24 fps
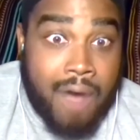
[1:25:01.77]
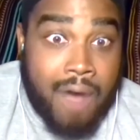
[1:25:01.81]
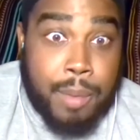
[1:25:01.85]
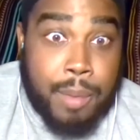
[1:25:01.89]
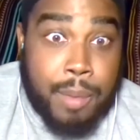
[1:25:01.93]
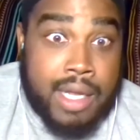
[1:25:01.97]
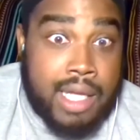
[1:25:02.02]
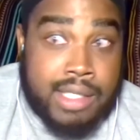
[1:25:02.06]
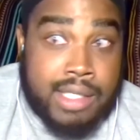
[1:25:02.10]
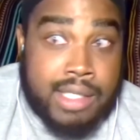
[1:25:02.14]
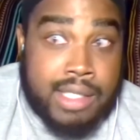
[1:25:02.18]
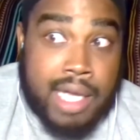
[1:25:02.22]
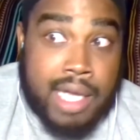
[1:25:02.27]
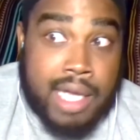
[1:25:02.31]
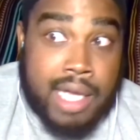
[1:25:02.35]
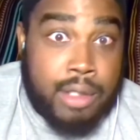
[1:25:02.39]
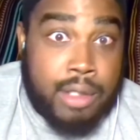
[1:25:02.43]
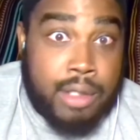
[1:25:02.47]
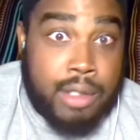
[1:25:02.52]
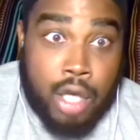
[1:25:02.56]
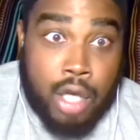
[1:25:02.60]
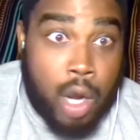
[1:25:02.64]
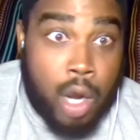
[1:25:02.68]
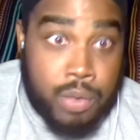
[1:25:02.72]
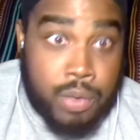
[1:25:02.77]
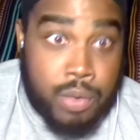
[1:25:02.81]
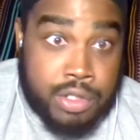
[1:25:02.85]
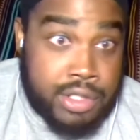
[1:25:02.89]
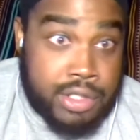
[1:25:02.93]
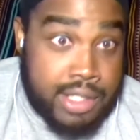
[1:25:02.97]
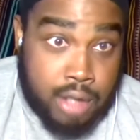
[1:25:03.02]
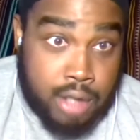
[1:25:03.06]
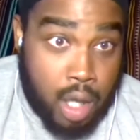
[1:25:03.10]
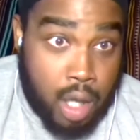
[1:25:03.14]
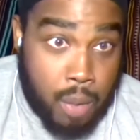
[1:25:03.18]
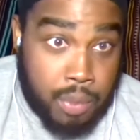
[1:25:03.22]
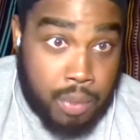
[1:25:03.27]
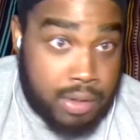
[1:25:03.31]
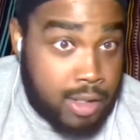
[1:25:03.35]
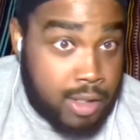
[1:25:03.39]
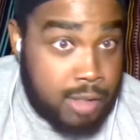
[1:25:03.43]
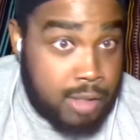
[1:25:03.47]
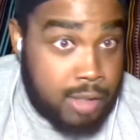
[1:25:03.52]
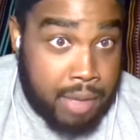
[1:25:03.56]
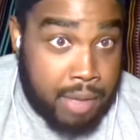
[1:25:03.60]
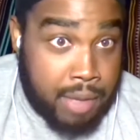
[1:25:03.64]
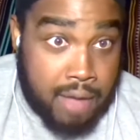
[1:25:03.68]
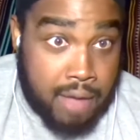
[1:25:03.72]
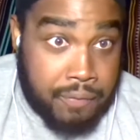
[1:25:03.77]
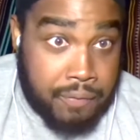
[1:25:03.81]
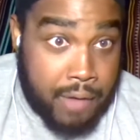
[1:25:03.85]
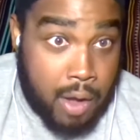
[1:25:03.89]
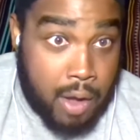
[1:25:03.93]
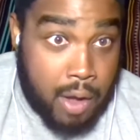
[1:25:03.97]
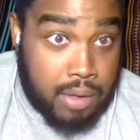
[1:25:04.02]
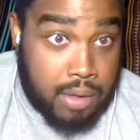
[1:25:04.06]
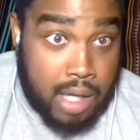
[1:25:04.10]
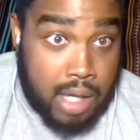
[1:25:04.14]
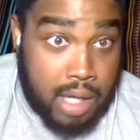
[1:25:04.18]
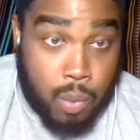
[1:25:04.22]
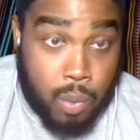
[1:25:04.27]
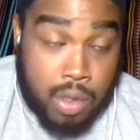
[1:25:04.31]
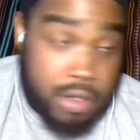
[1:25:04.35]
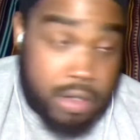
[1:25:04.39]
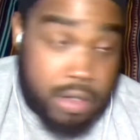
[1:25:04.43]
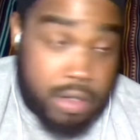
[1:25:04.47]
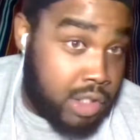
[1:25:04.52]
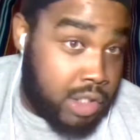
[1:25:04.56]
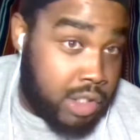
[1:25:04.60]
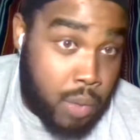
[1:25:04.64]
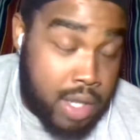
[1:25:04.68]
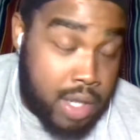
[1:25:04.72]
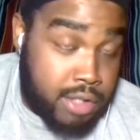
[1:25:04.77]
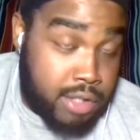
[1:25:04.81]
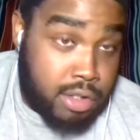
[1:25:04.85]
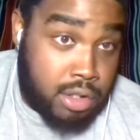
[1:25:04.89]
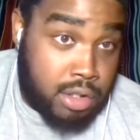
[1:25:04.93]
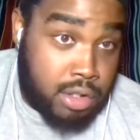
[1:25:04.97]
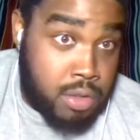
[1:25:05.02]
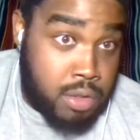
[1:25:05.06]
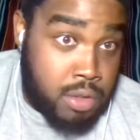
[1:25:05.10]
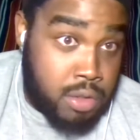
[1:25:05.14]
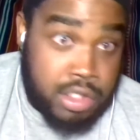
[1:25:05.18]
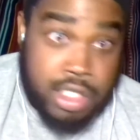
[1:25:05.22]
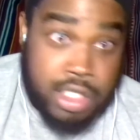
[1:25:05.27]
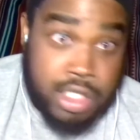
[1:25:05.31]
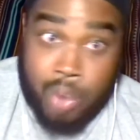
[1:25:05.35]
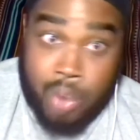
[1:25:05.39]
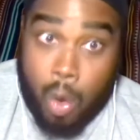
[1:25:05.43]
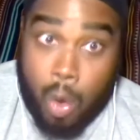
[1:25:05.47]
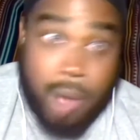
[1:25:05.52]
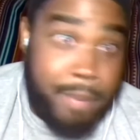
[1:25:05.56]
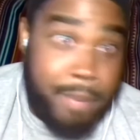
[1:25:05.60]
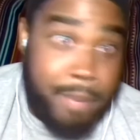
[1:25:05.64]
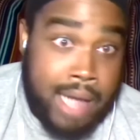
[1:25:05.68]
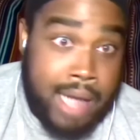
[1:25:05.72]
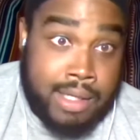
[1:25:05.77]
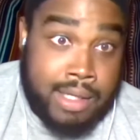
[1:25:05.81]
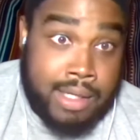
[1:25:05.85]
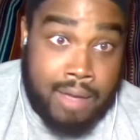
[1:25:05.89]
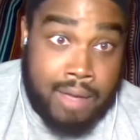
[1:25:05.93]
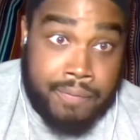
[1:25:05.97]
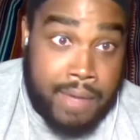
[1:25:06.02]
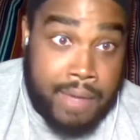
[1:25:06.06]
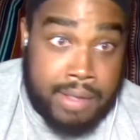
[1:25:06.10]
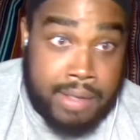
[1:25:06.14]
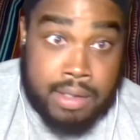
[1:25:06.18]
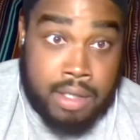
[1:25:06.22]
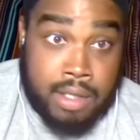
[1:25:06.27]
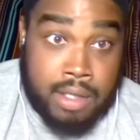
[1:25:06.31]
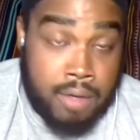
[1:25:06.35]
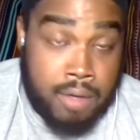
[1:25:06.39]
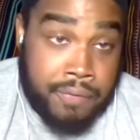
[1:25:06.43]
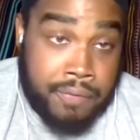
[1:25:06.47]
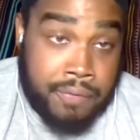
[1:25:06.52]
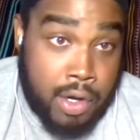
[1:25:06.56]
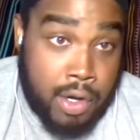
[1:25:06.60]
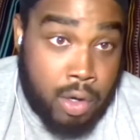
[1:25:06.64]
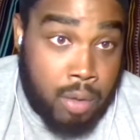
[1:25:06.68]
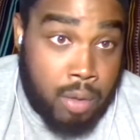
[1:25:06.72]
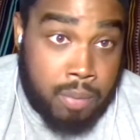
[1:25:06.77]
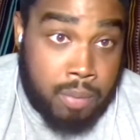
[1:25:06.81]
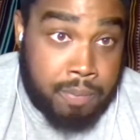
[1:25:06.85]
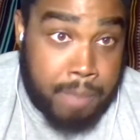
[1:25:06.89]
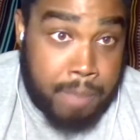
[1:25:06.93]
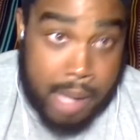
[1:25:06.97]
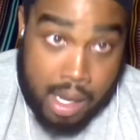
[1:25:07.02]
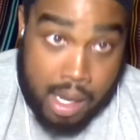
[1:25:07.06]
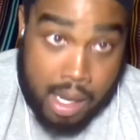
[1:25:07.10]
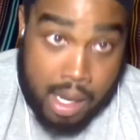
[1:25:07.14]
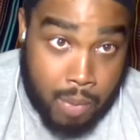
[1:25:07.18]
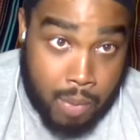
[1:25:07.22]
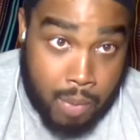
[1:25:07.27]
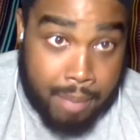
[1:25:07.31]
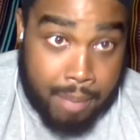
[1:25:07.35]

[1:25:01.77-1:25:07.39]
said, you know, when she's done with this PFL thing, whether she wins or loses, she's going back to Invicta to defend her bantamweight belt.